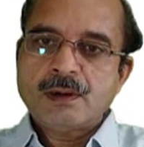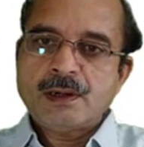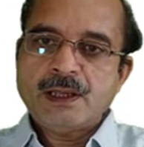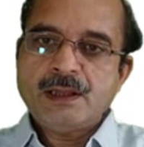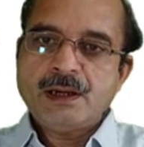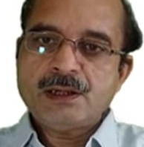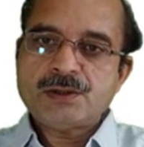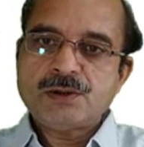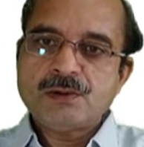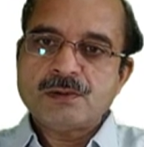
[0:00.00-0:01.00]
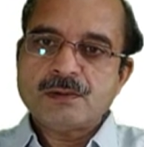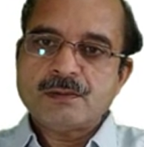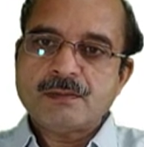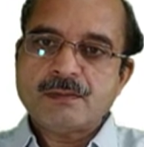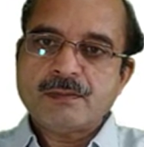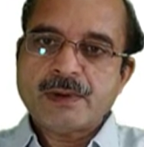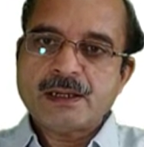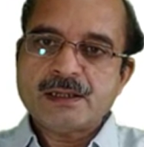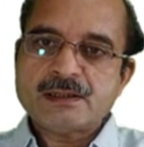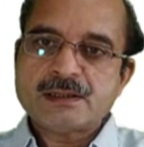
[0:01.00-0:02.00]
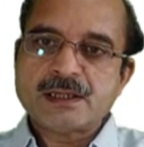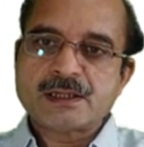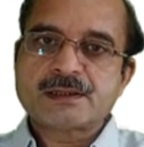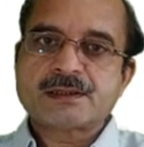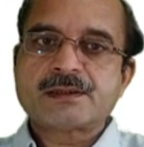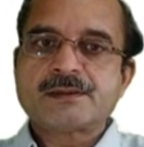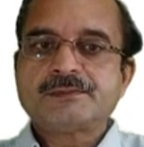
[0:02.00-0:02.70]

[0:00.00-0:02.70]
10 raised to minus 6.